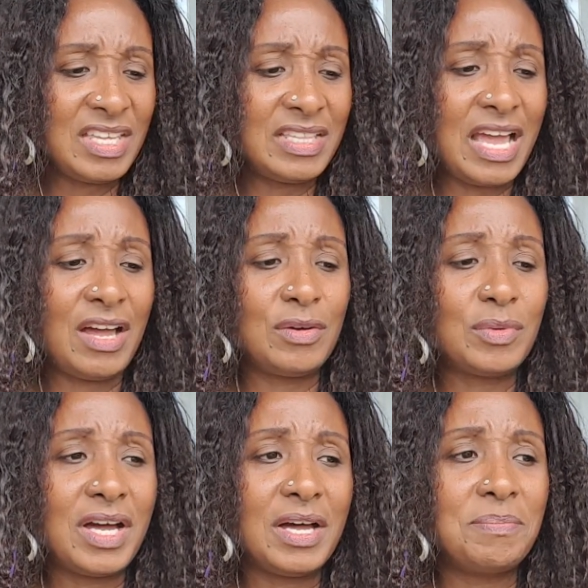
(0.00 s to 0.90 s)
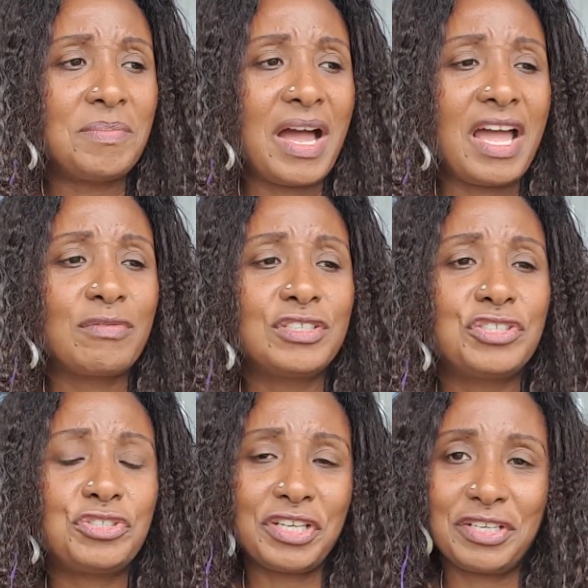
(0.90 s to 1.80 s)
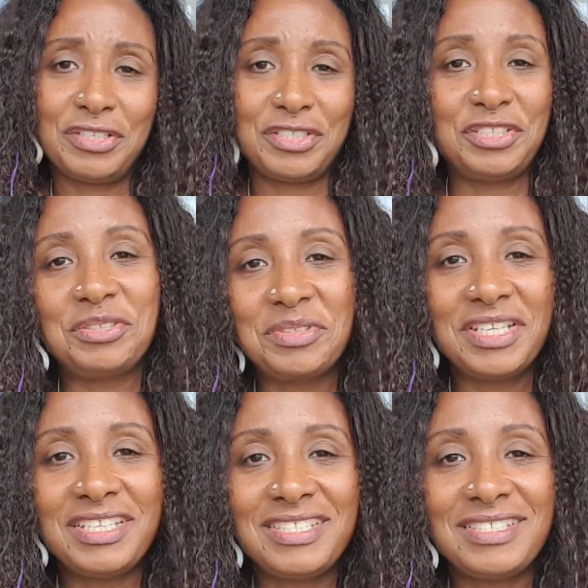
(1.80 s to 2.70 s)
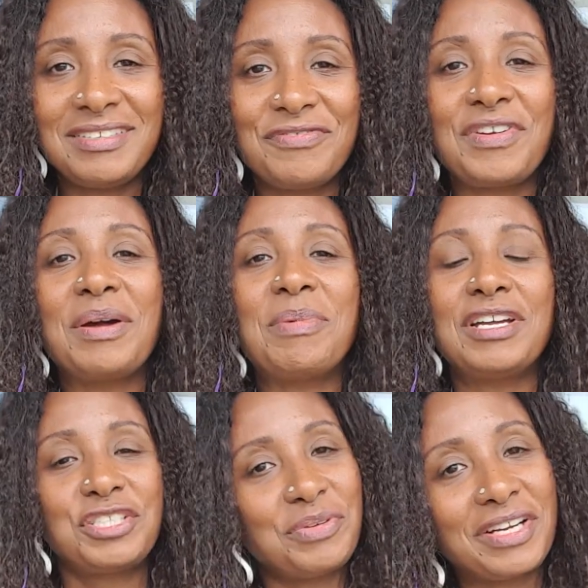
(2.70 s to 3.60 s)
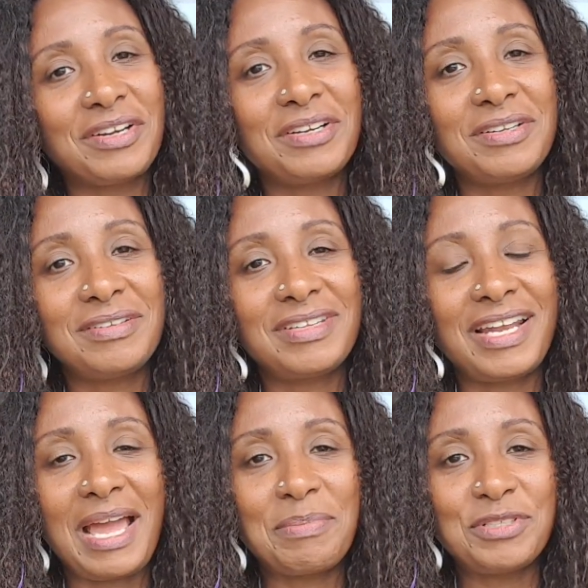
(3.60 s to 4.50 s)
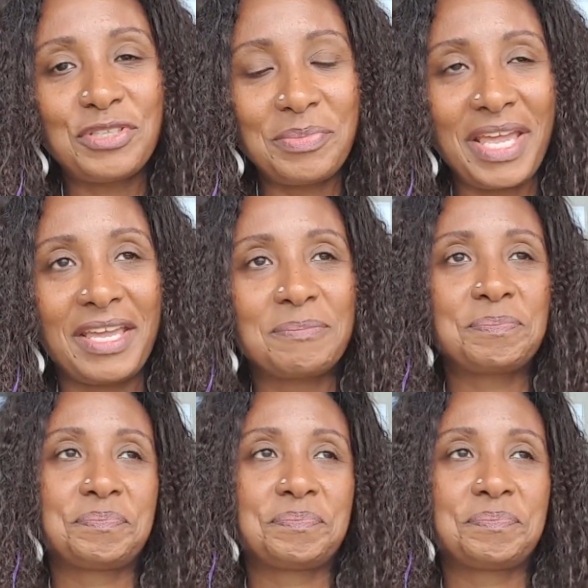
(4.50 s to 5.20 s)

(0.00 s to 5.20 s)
Now, I was triggered to do this from a trigger that happened to me.